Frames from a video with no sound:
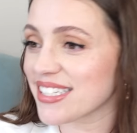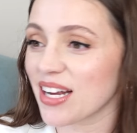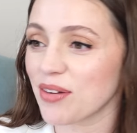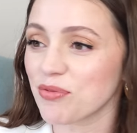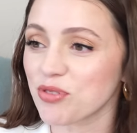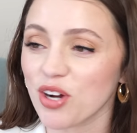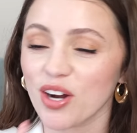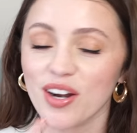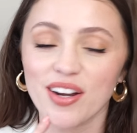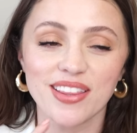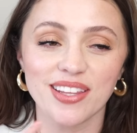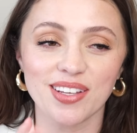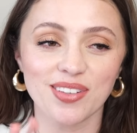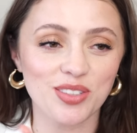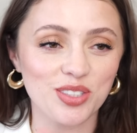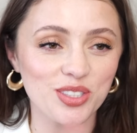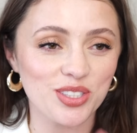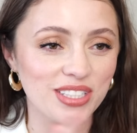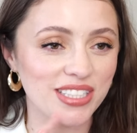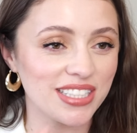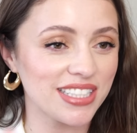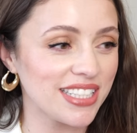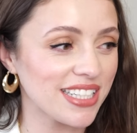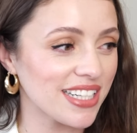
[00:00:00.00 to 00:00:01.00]
I'm trying to think if there's
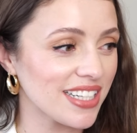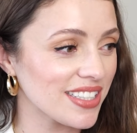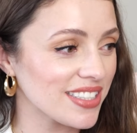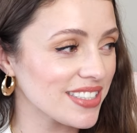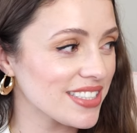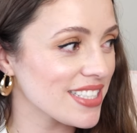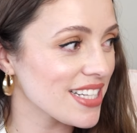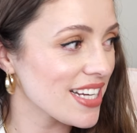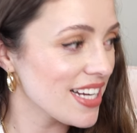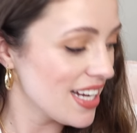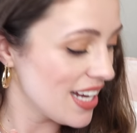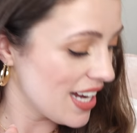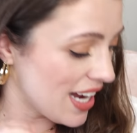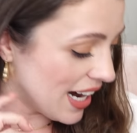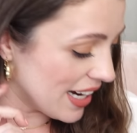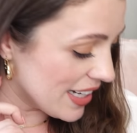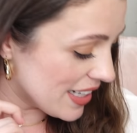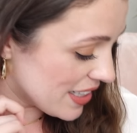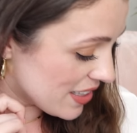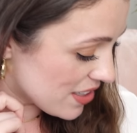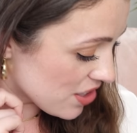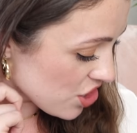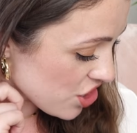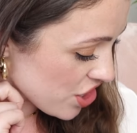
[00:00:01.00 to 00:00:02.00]
anything else I
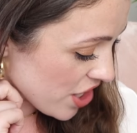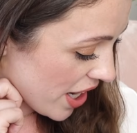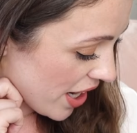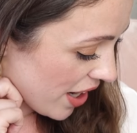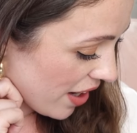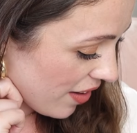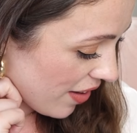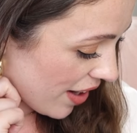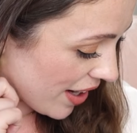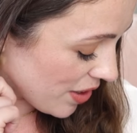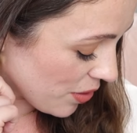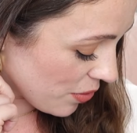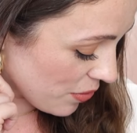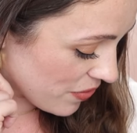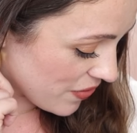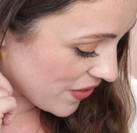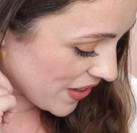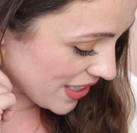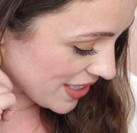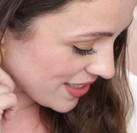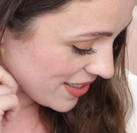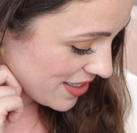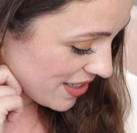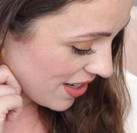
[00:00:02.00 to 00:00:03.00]
need to share. I don't
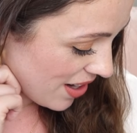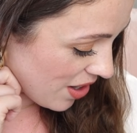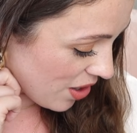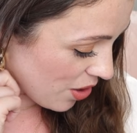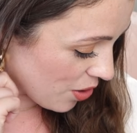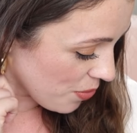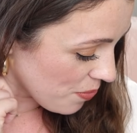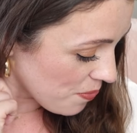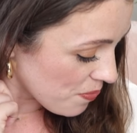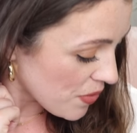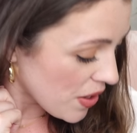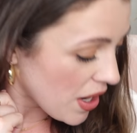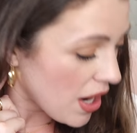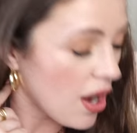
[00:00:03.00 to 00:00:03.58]
think so.